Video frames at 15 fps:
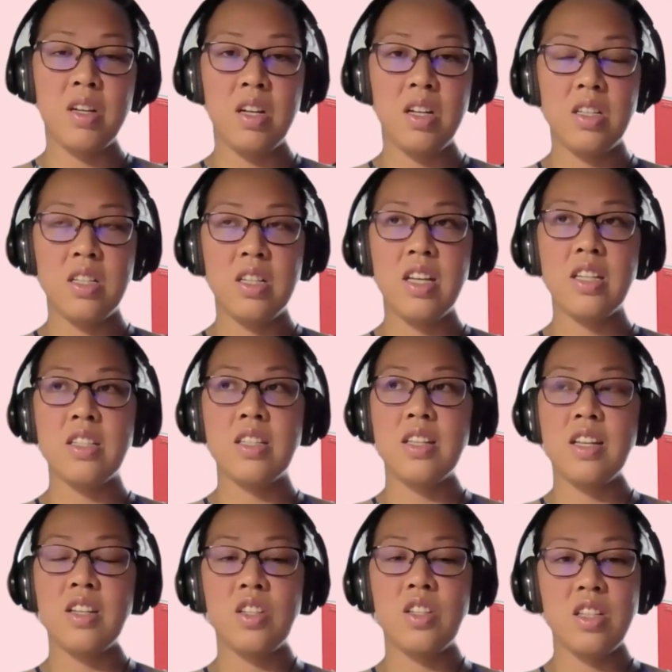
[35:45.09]
holidays,
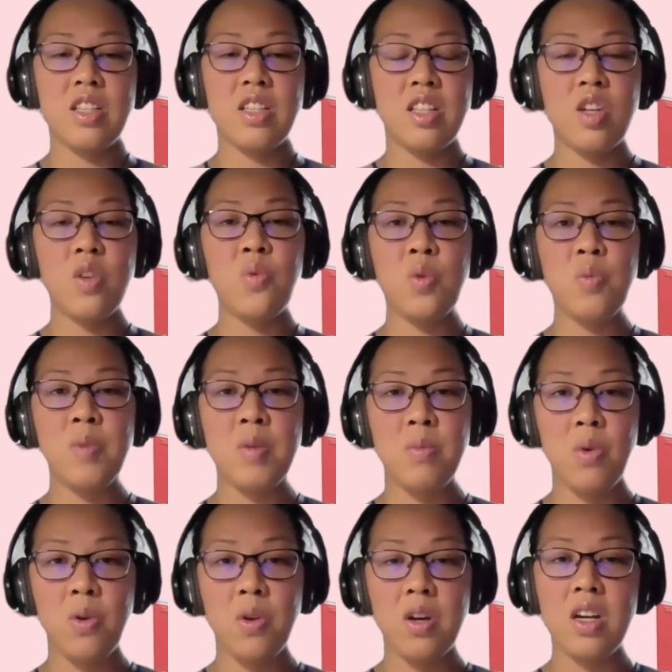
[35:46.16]
there will be
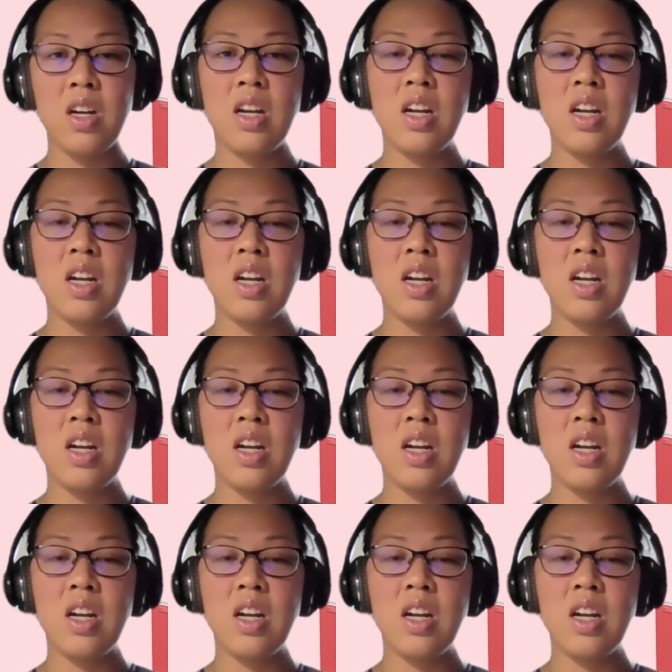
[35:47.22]
more.